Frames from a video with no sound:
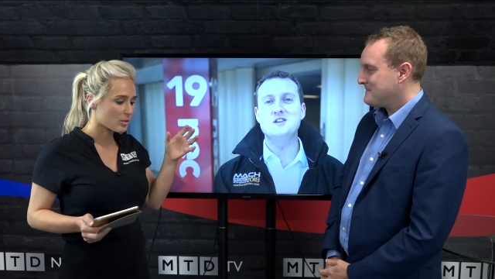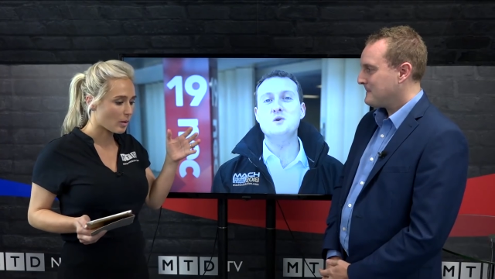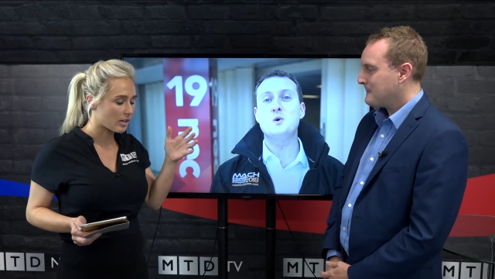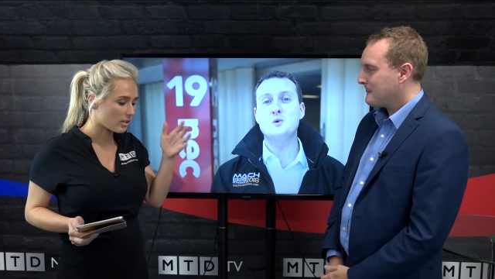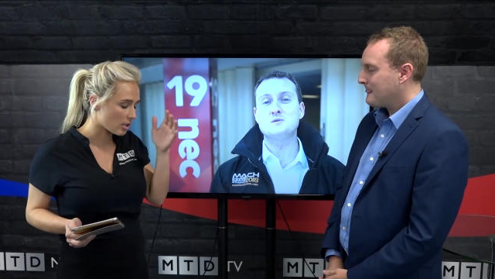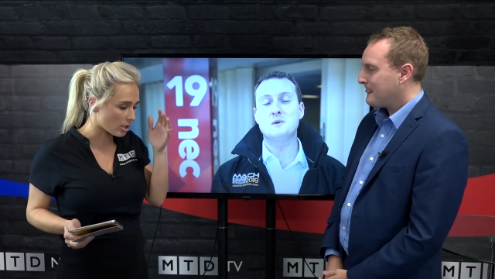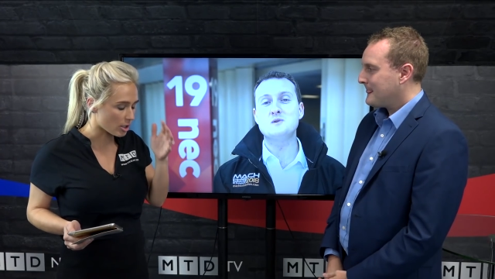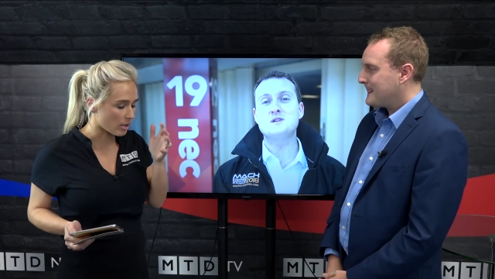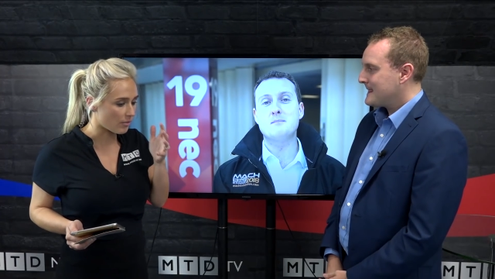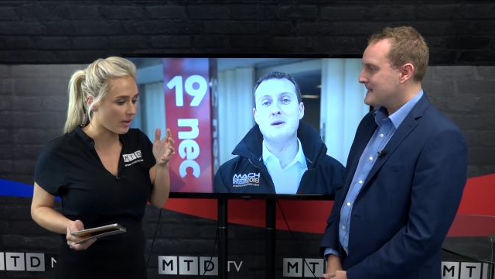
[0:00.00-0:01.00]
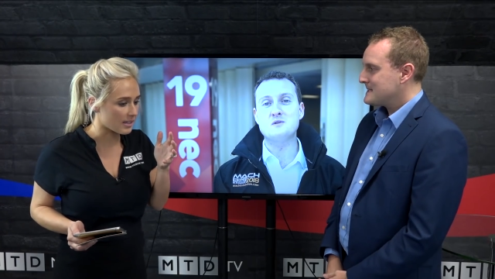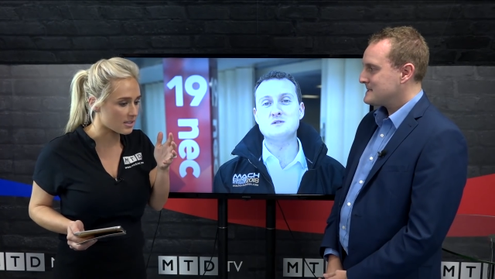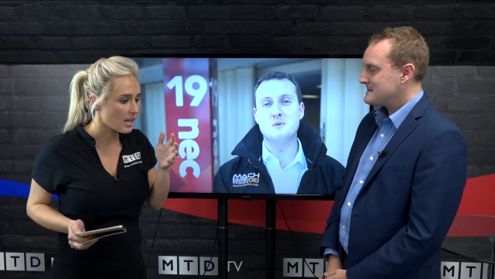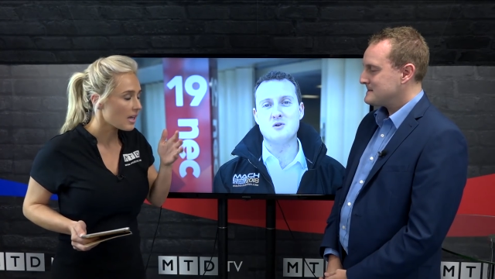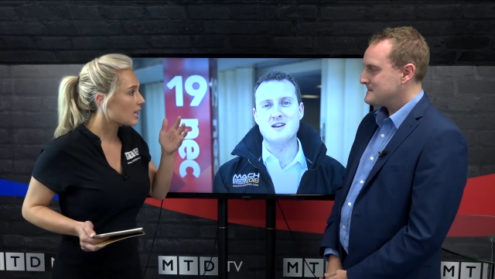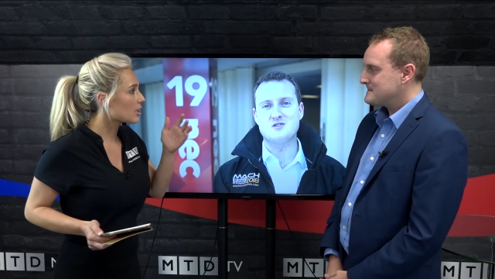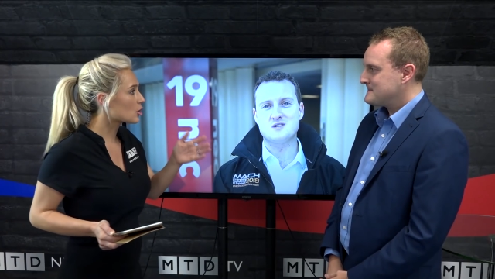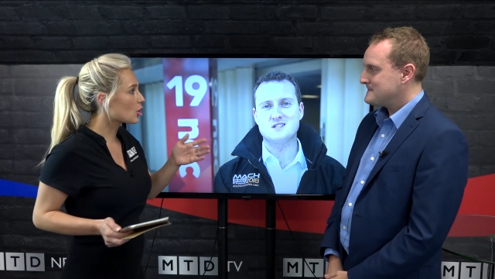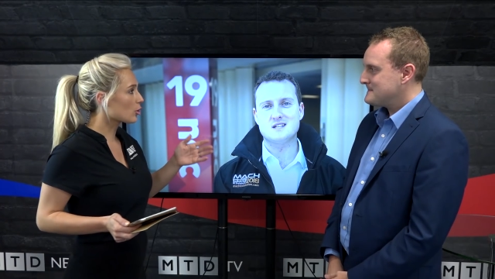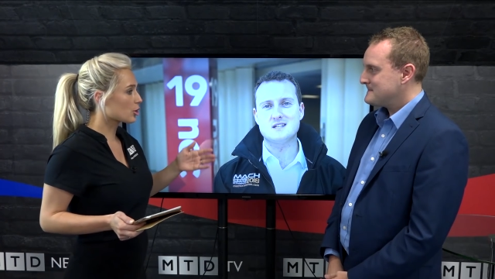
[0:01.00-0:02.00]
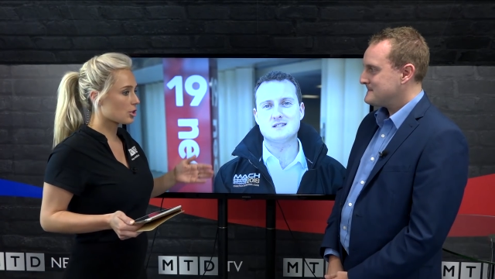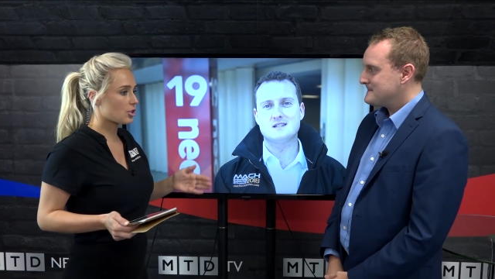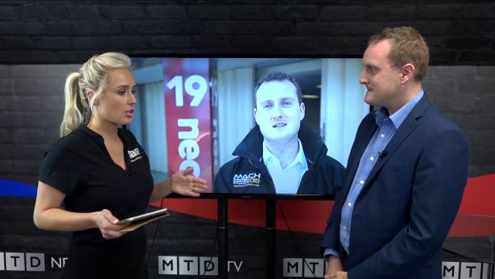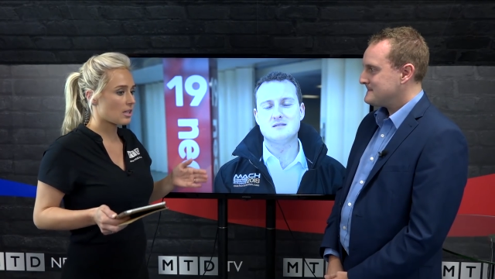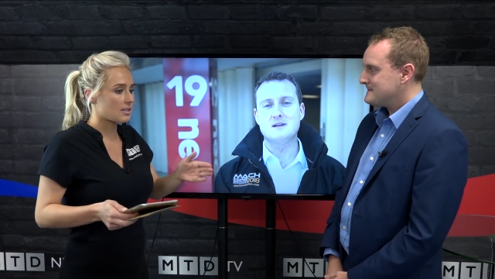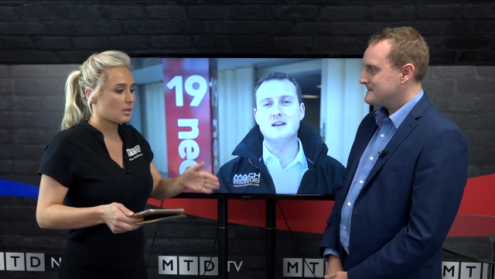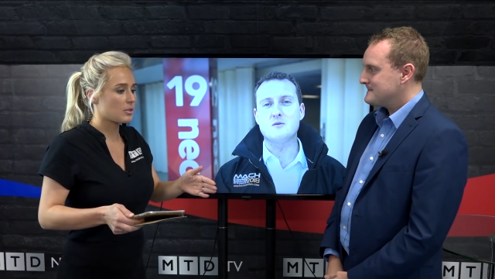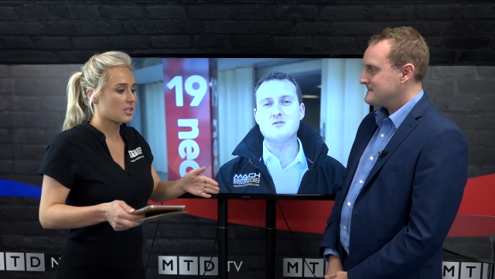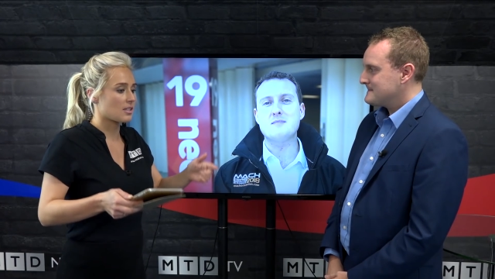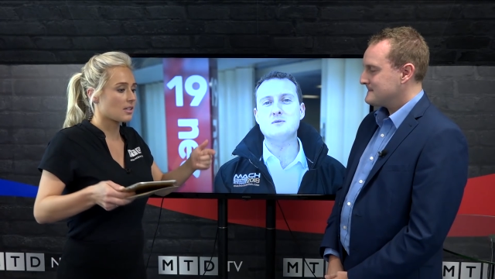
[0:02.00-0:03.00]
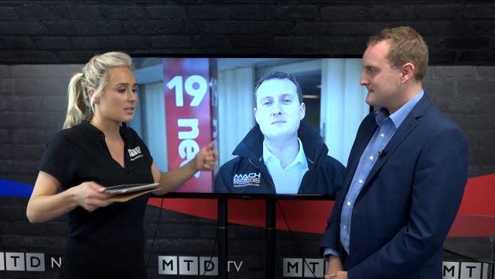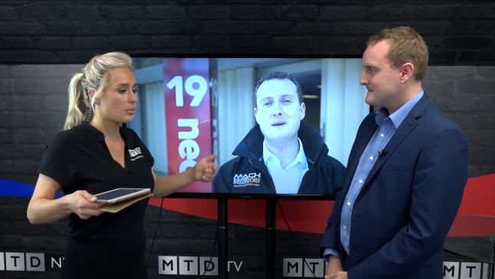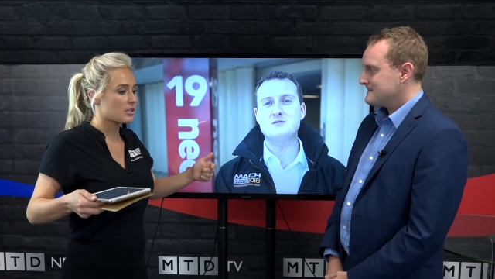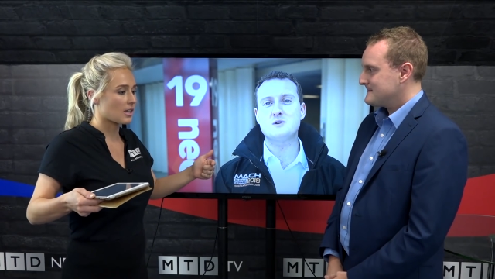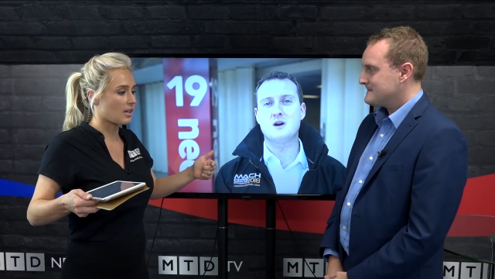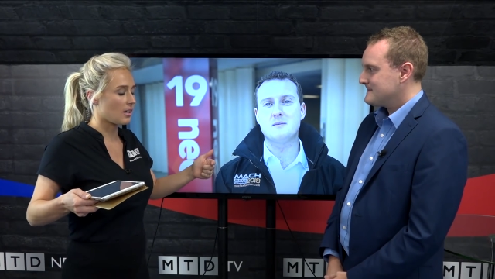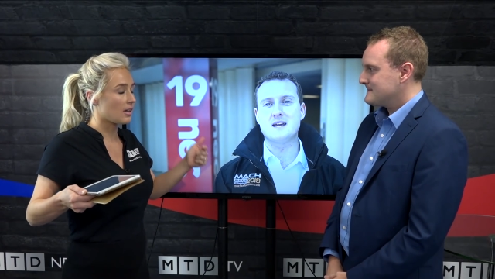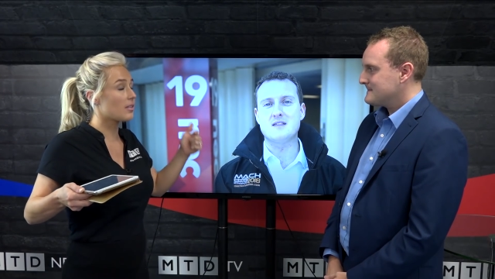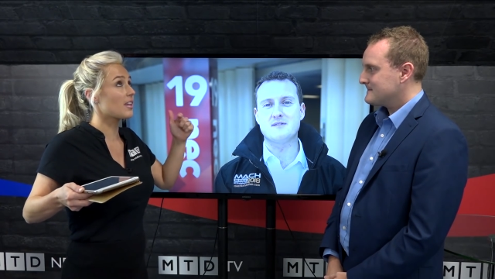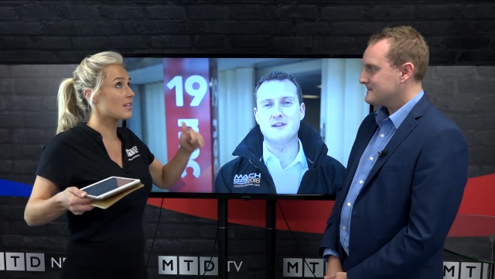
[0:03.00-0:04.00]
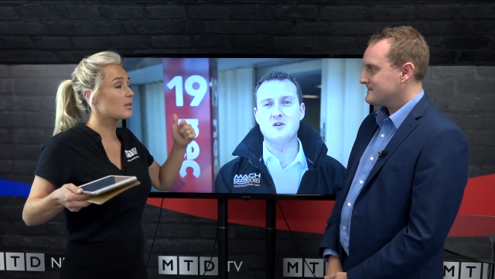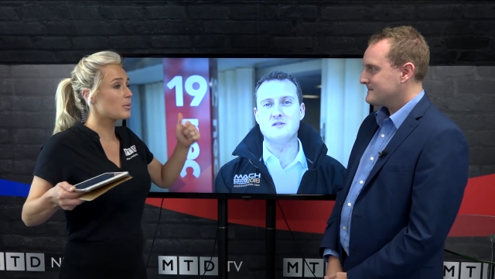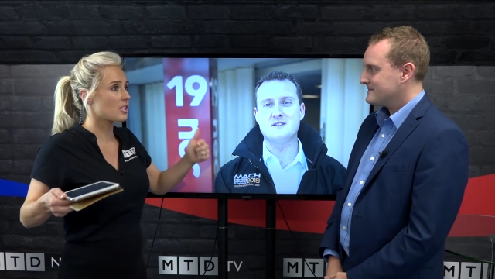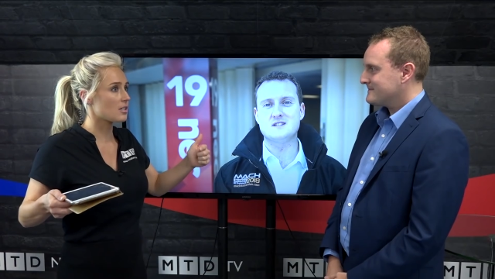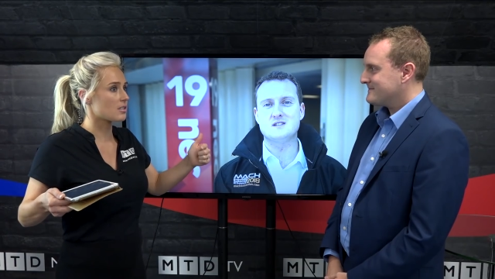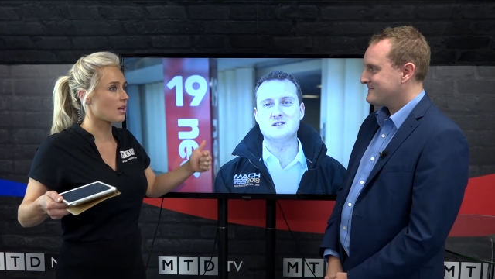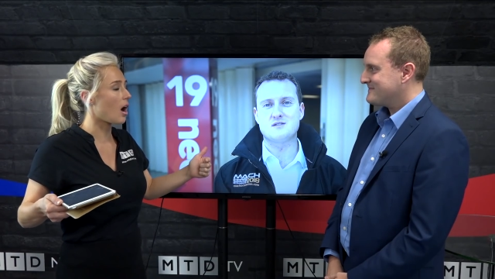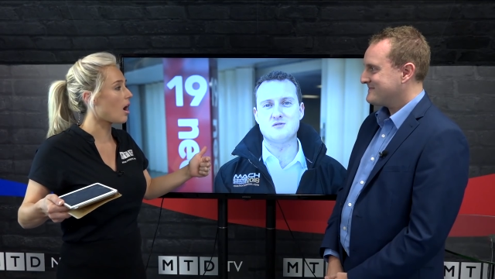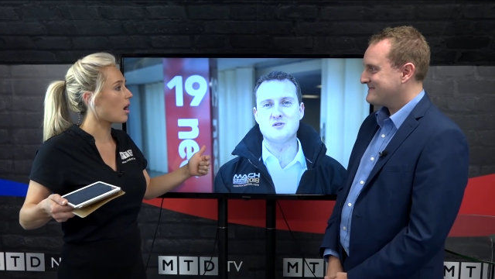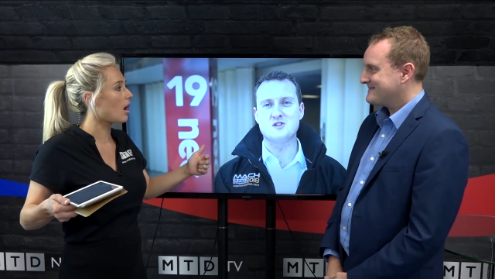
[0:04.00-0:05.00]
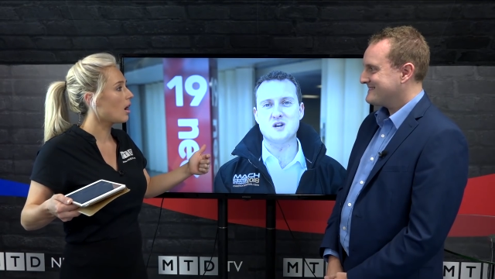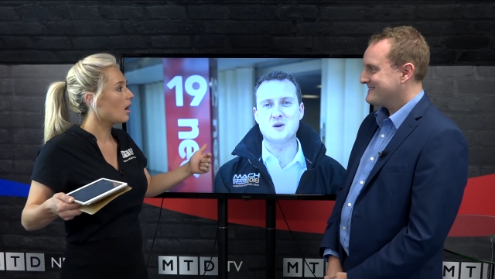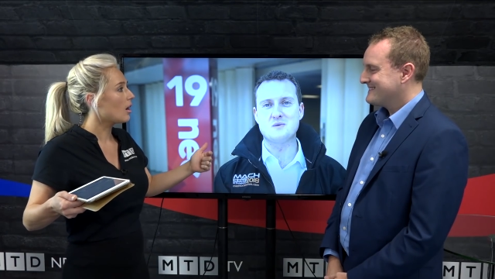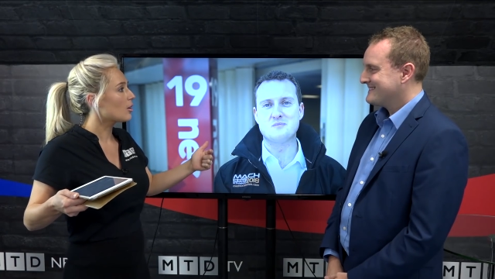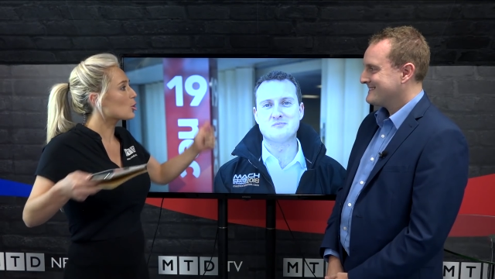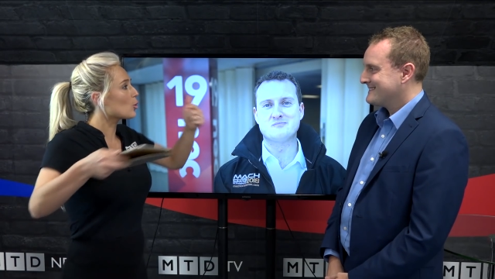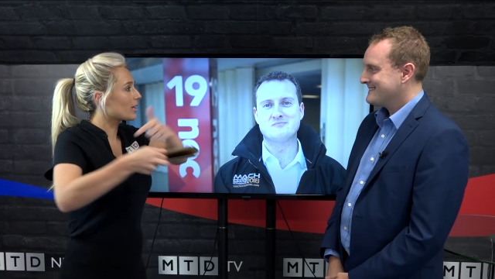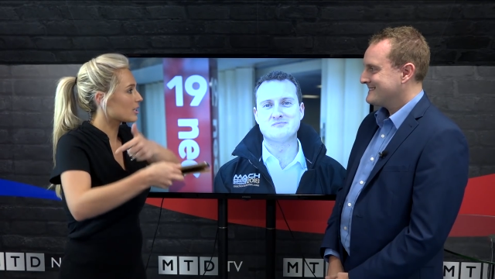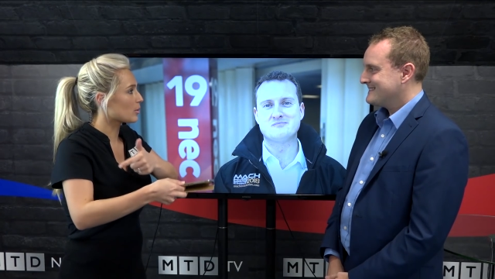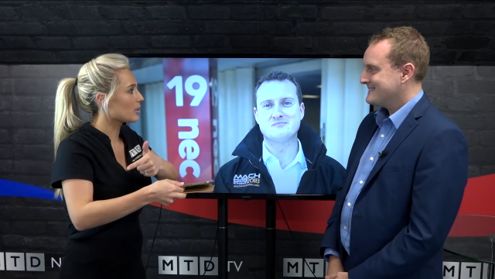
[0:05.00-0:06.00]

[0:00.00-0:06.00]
Speaker 1: as well at, at, at, events, it's not just the exhibitors. The exhibiting, uh, the exhibitors are talking to